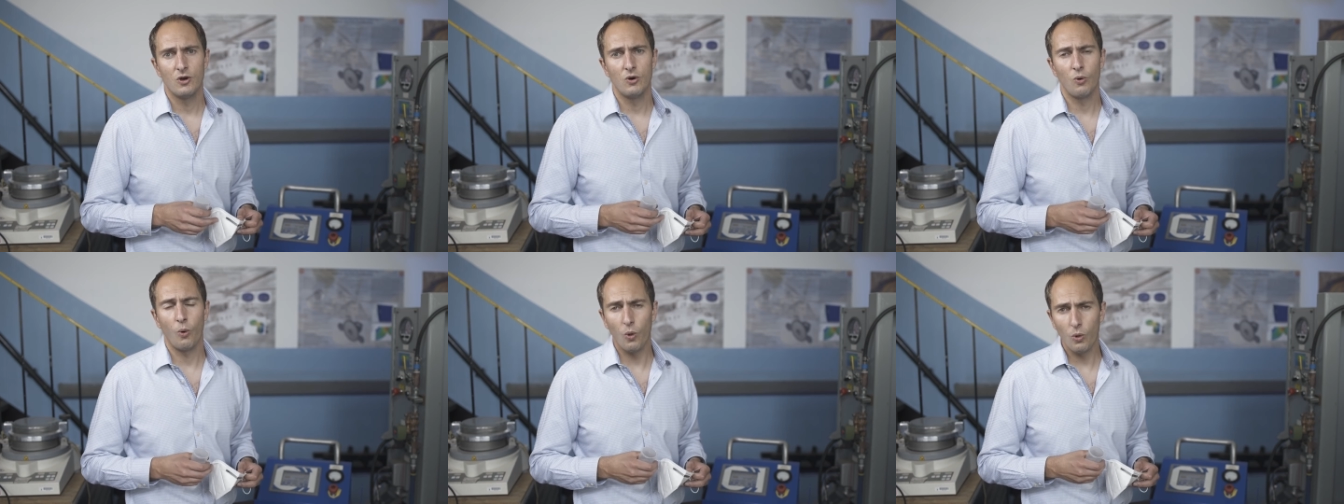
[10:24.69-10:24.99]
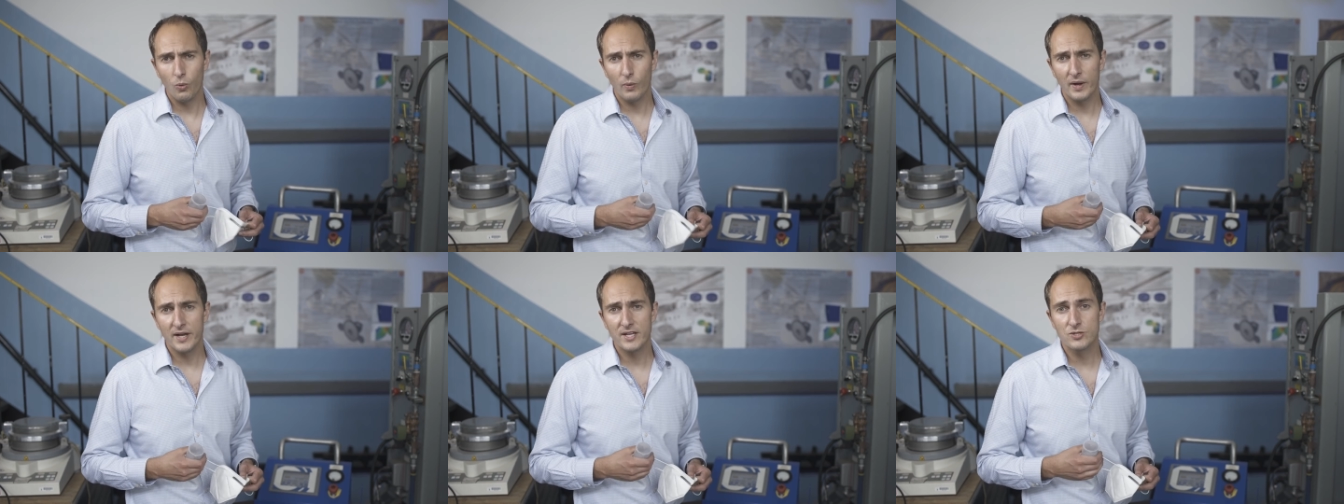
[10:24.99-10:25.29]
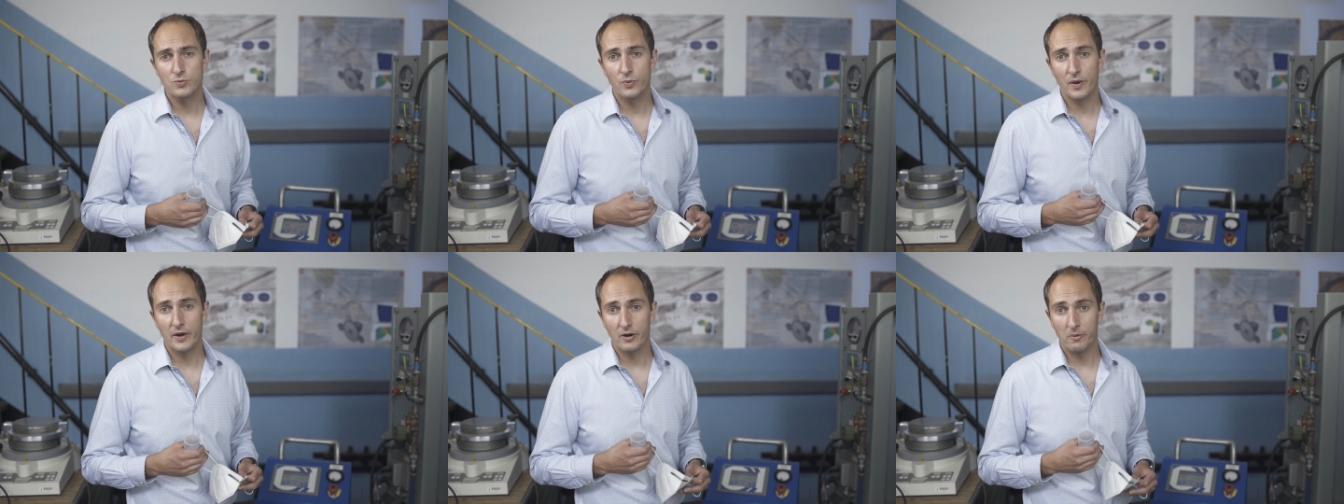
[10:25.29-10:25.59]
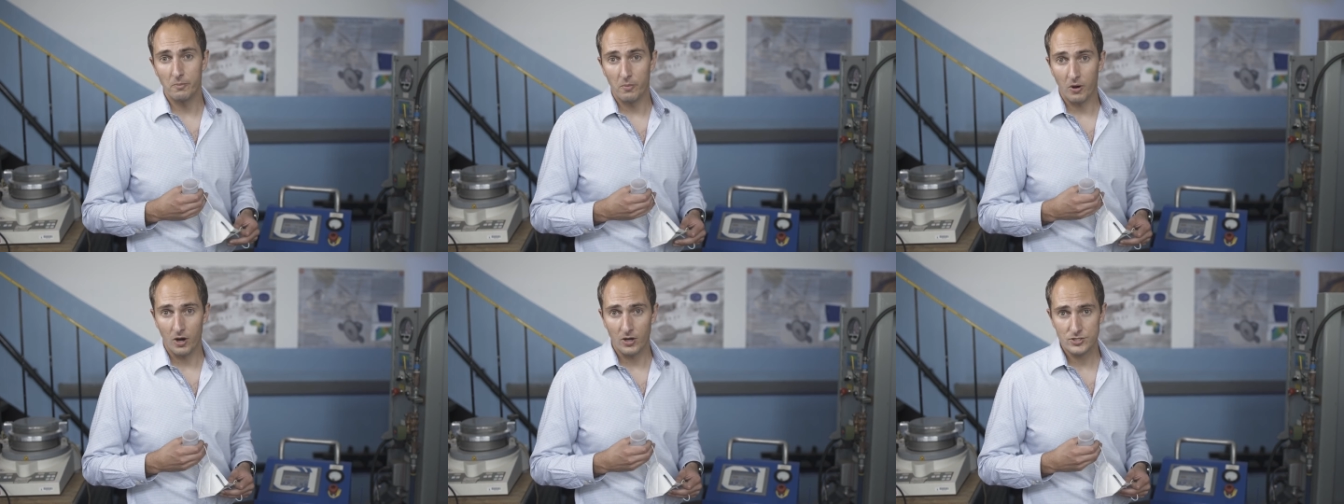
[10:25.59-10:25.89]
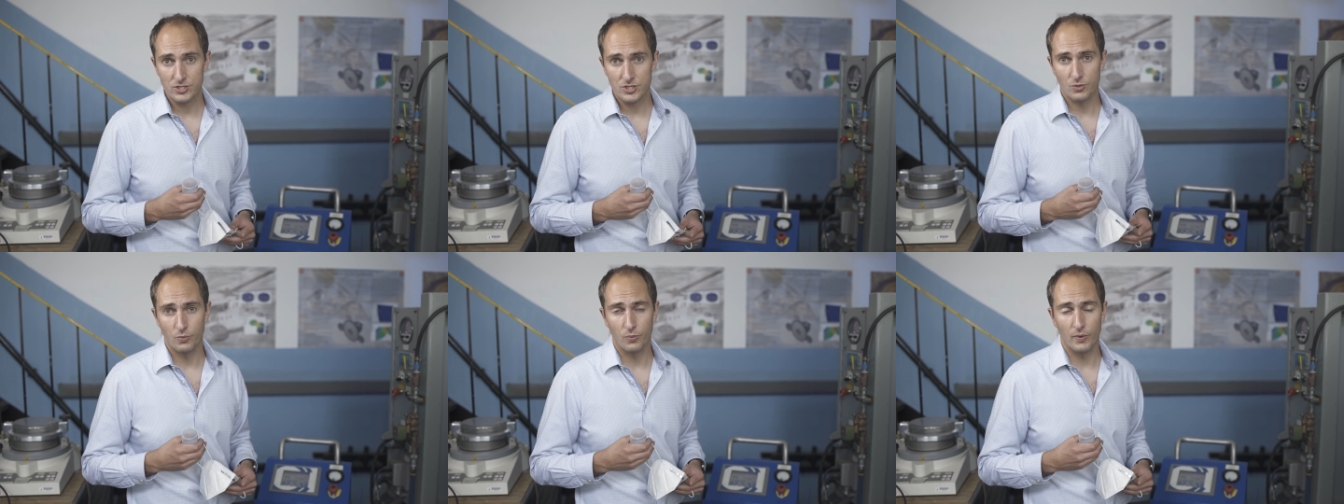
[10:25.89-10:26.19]
Always wear a
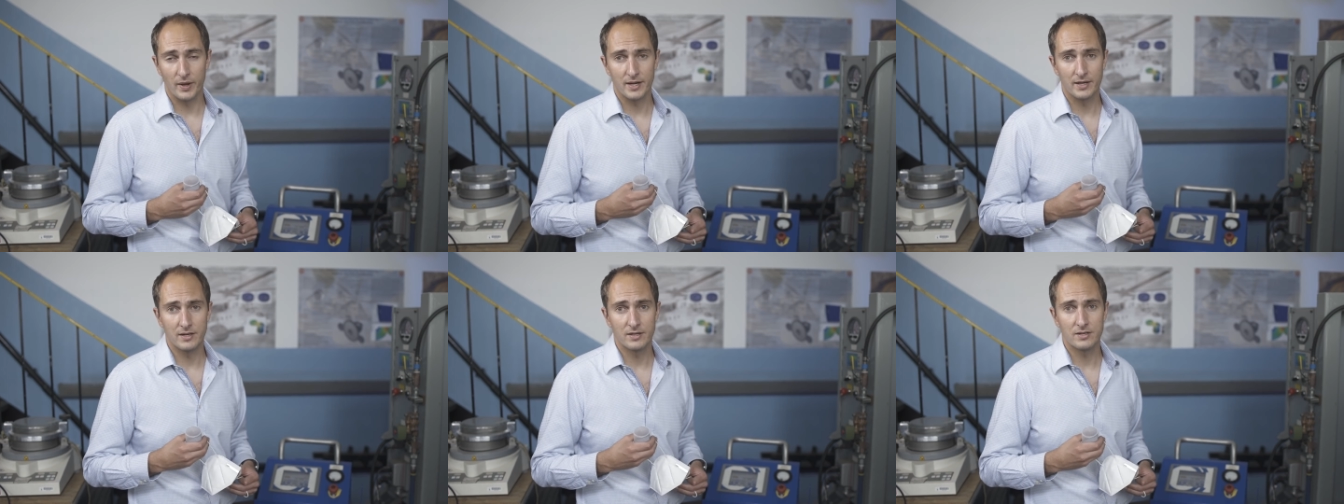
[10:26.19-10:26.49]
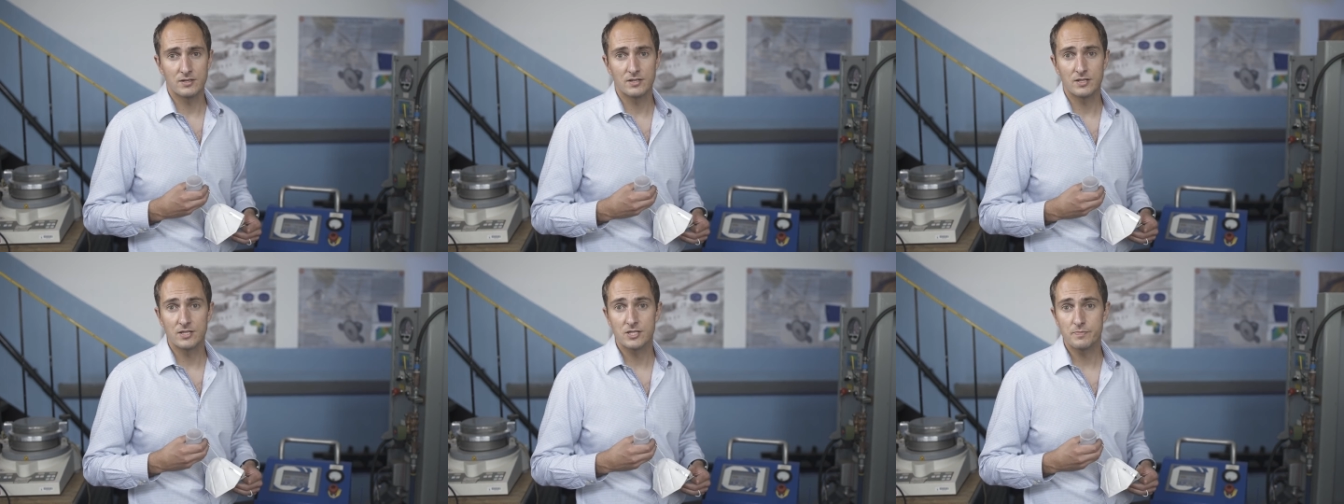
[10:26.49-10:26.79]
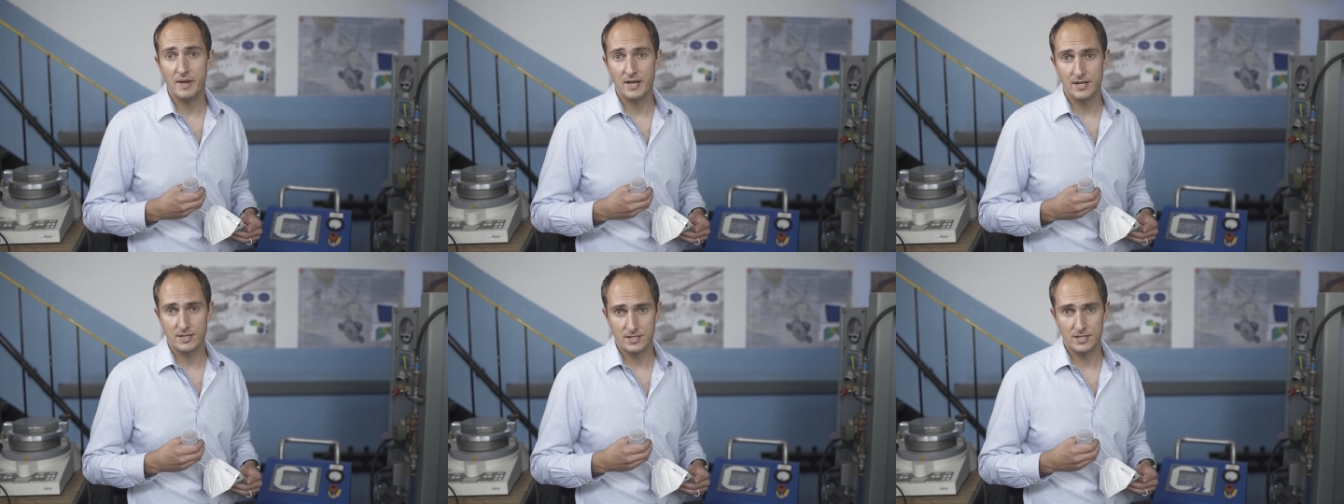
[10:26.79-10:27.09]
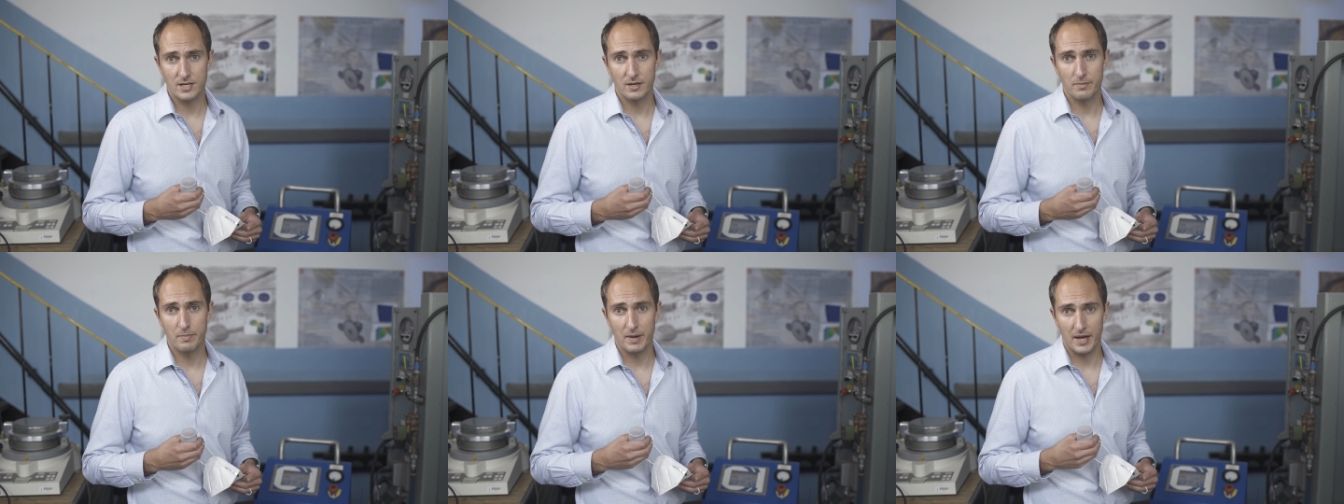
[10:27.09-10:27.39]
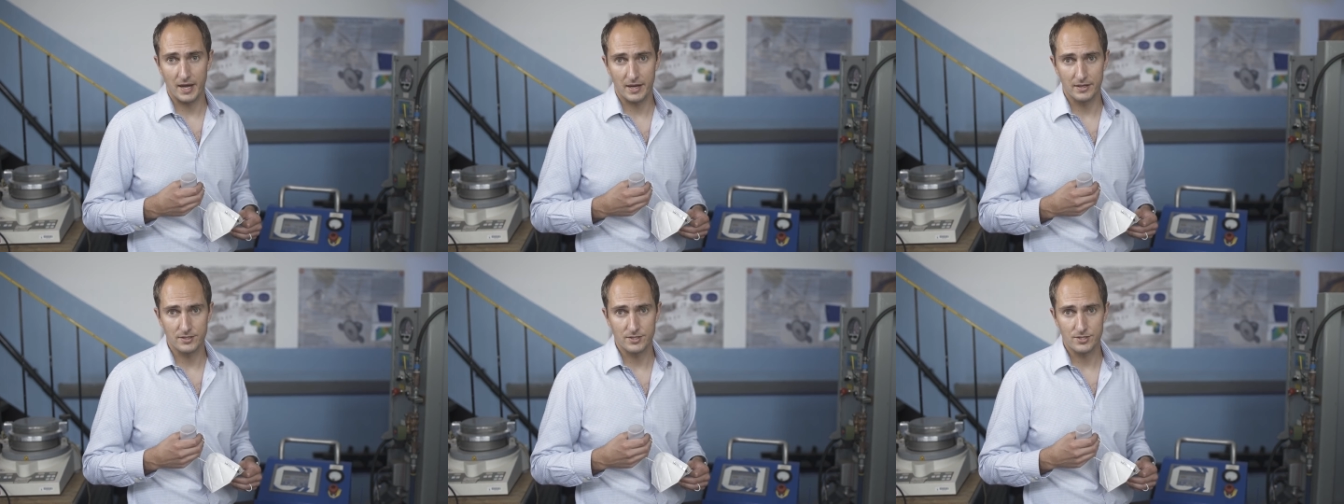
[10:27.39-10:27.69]
mask when dispensing
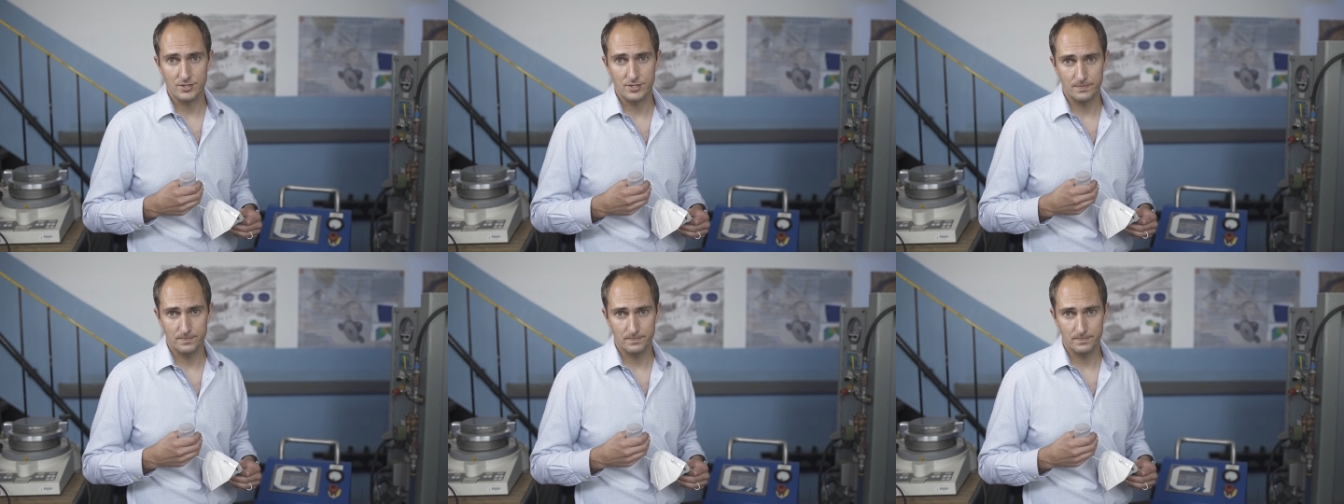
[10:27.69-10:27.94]
powders.